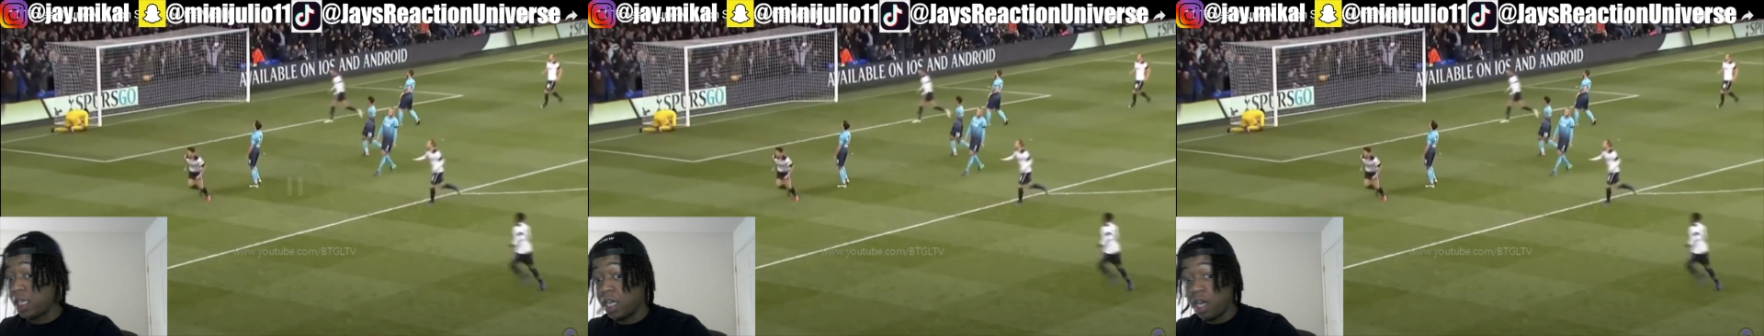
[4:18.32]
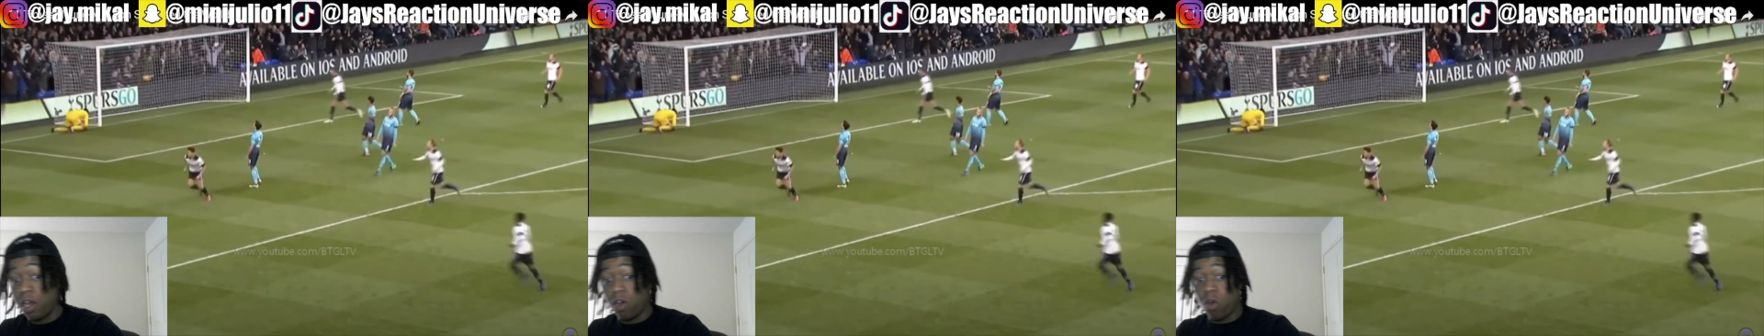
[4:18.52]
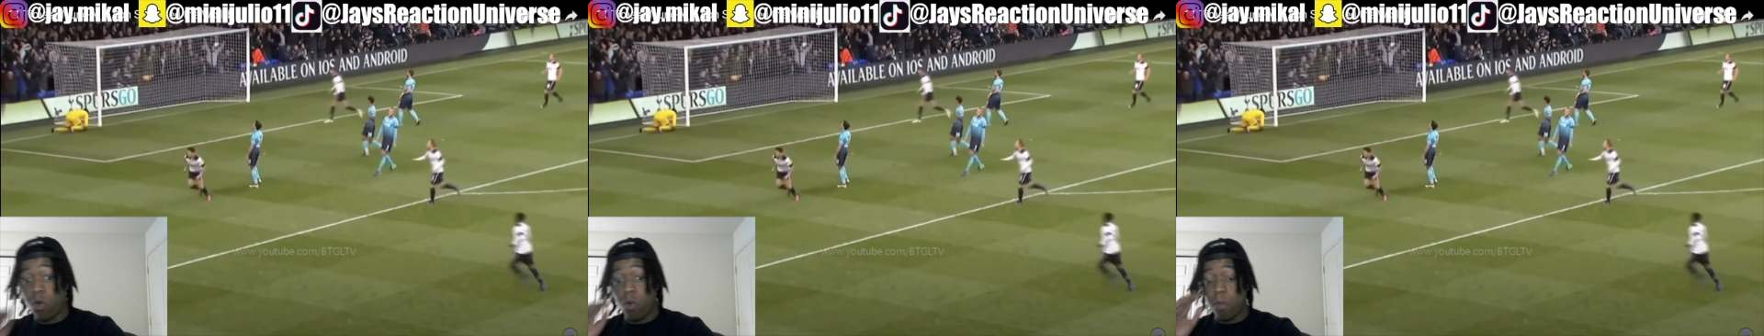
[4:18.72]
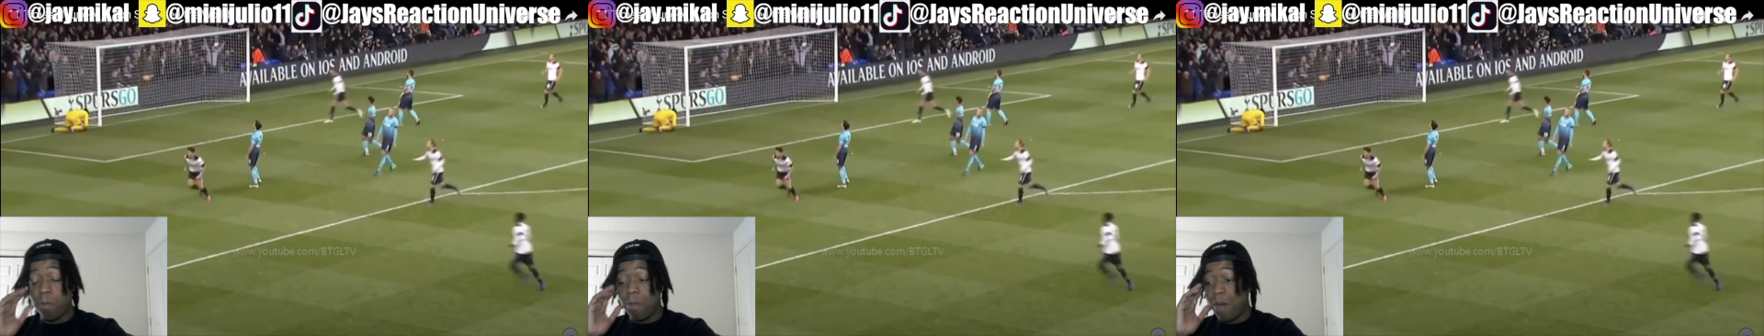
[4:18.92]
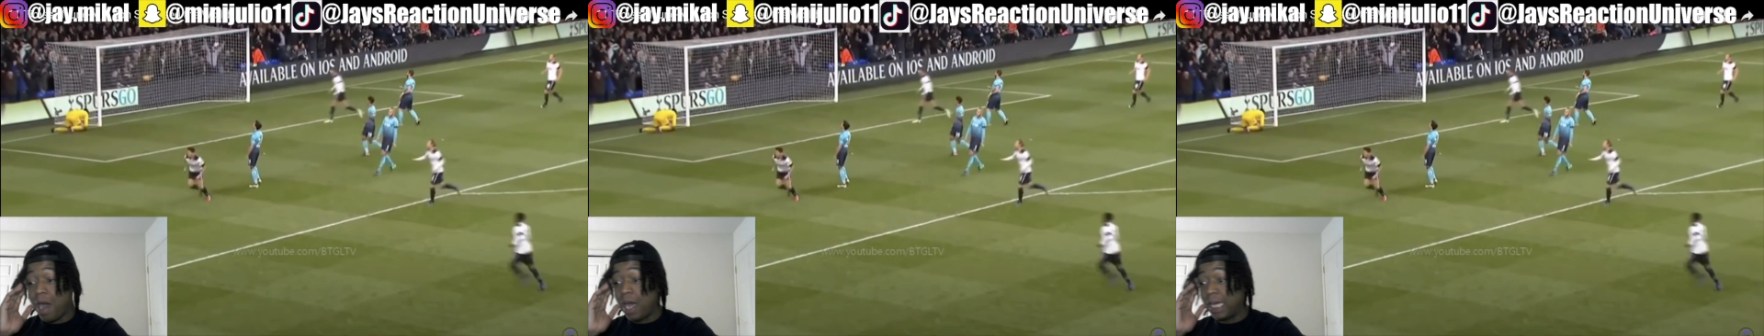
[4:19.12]
Oh
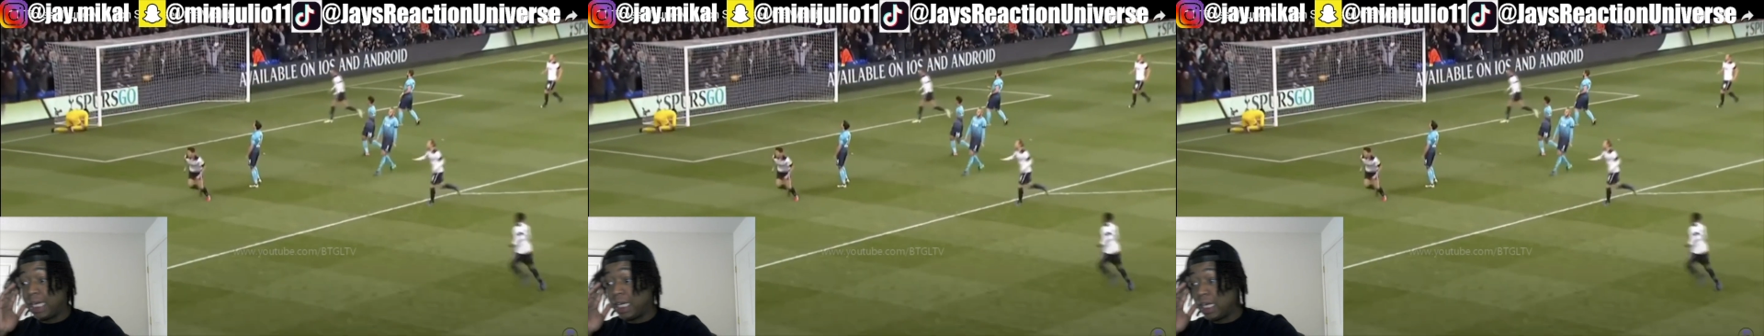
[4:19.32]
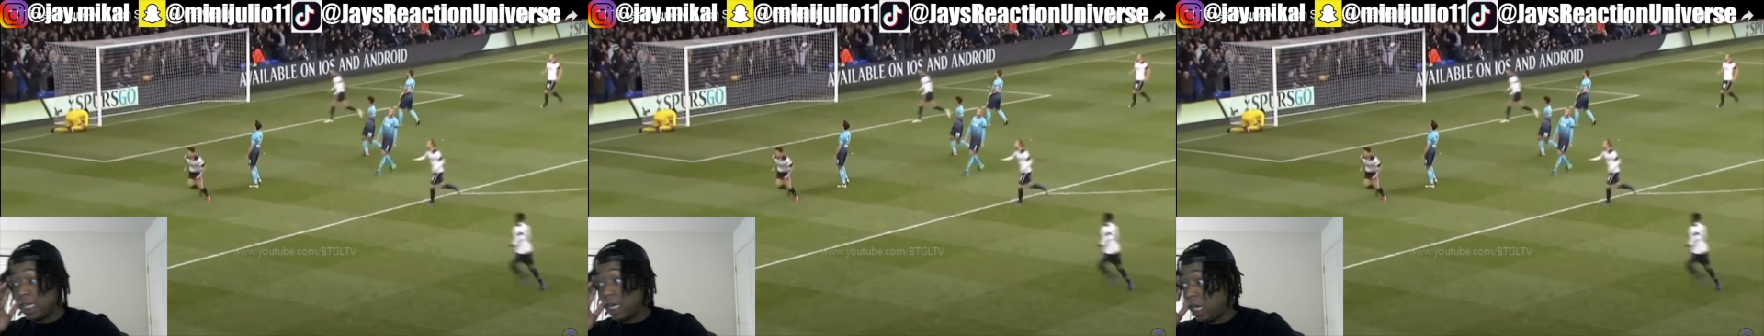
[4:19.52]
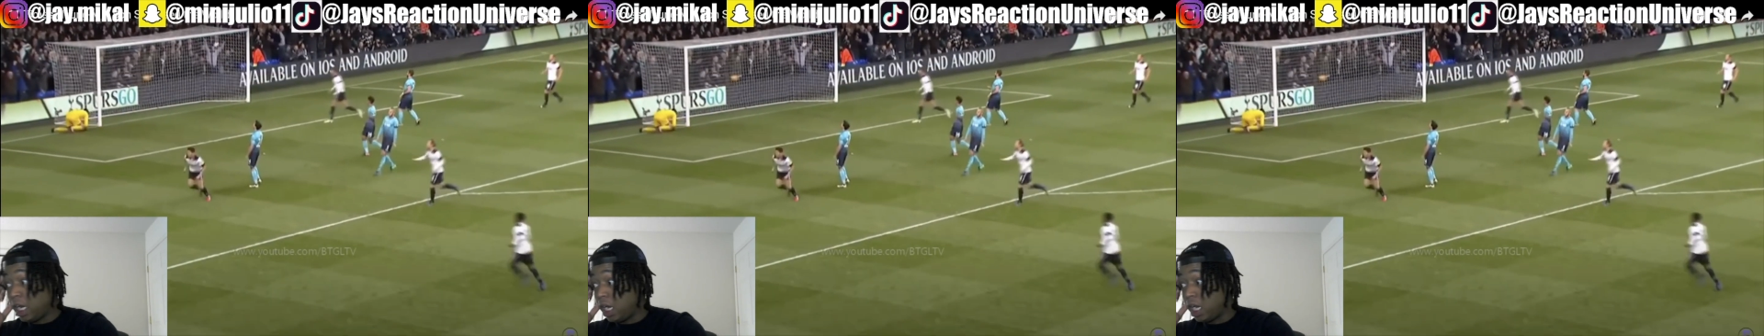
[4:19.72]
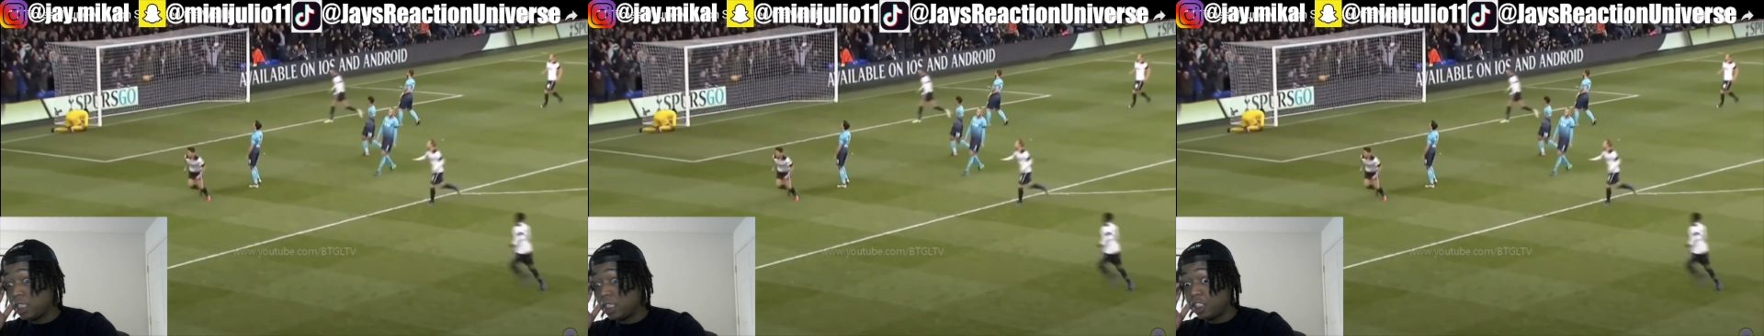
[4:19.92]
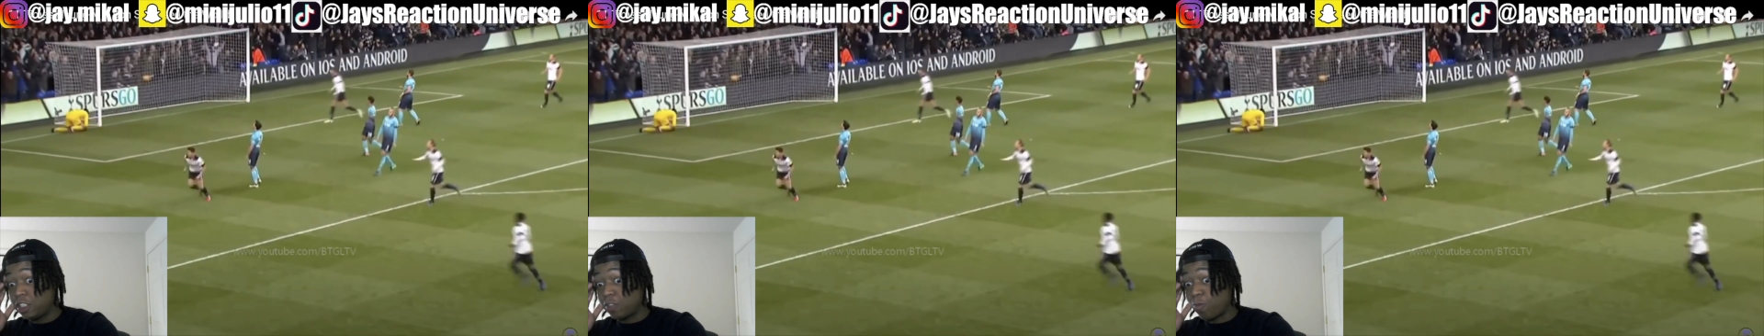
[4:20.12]
my
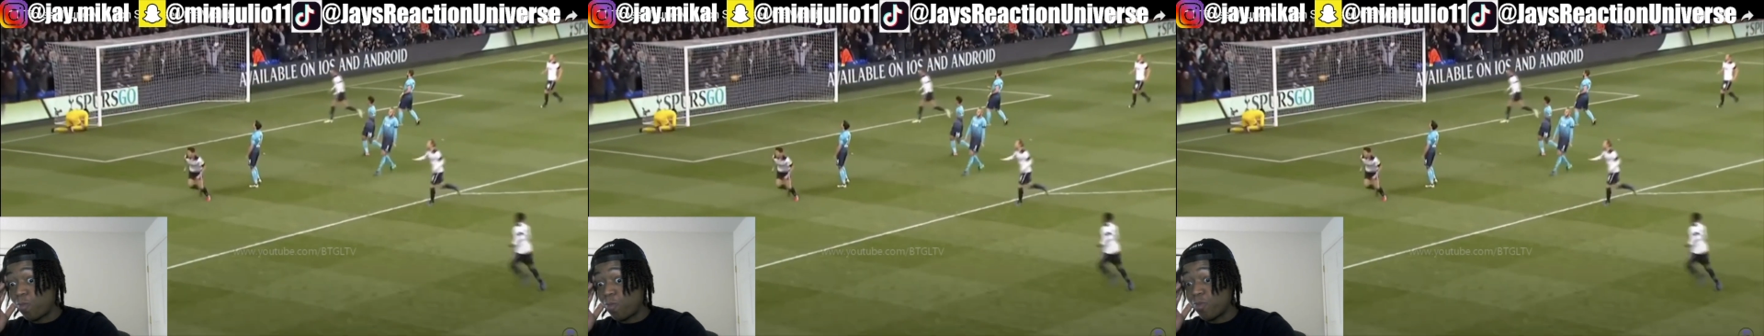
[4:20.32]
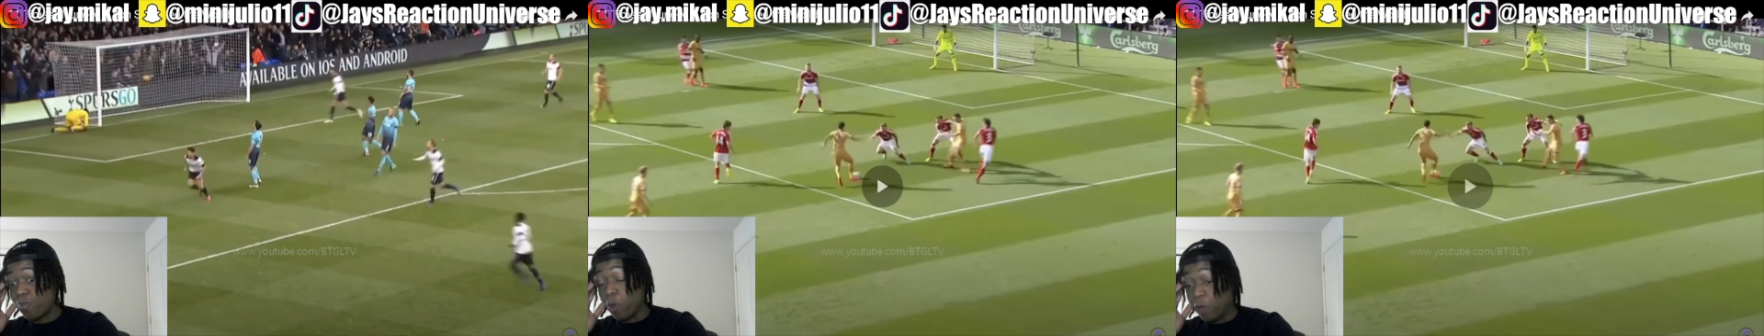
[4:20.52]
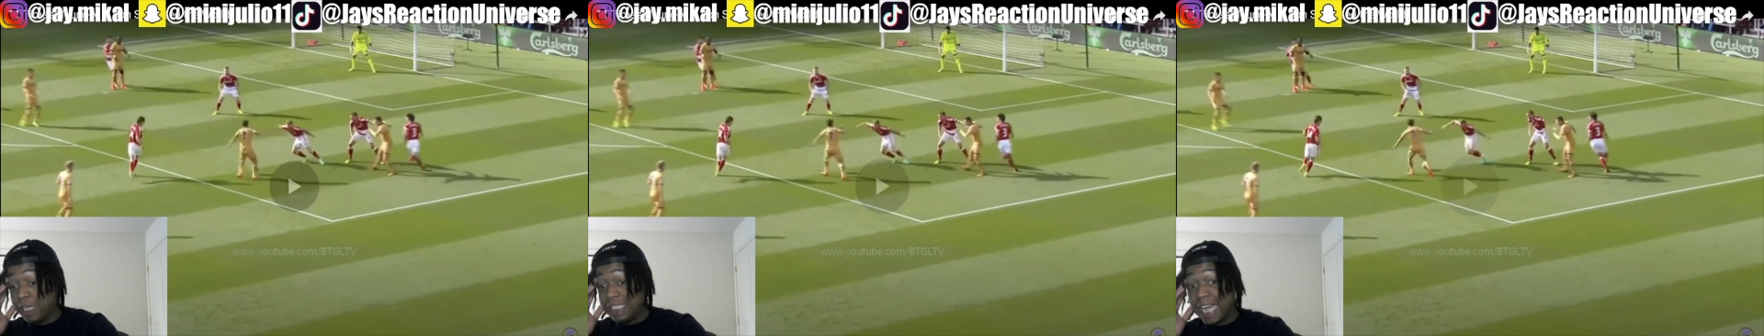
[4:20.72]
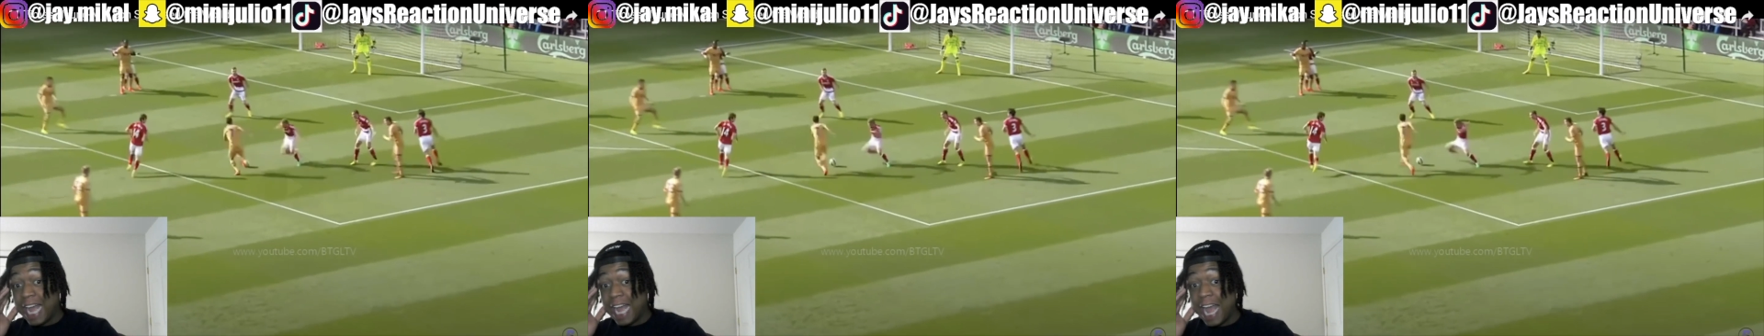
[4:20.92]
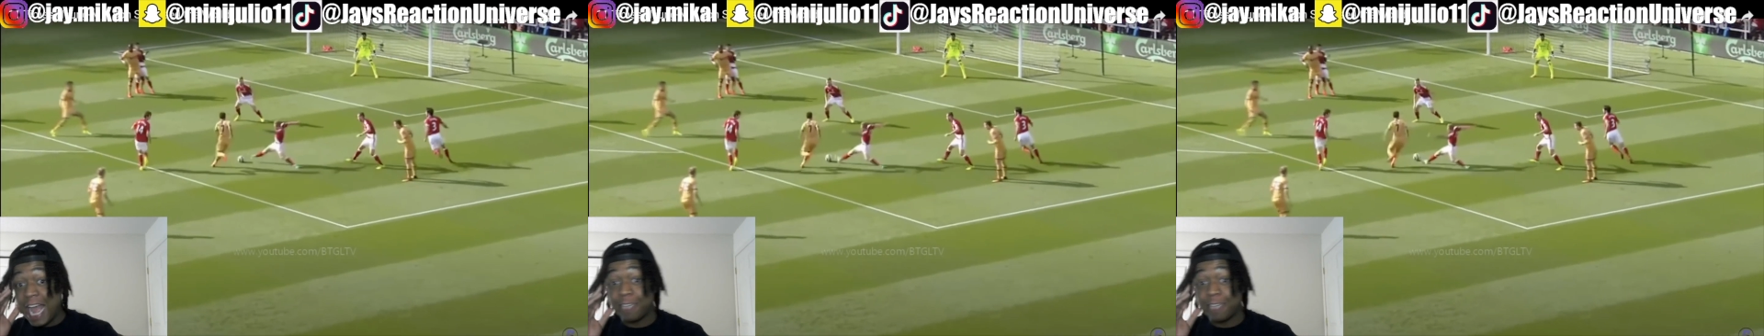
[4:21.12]
gosh. No, he's
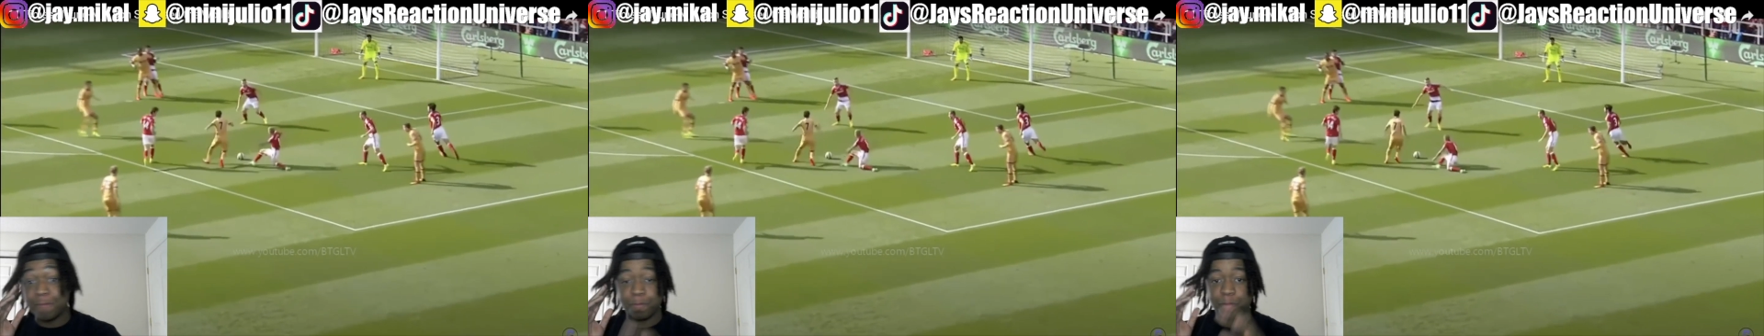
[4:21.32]
at.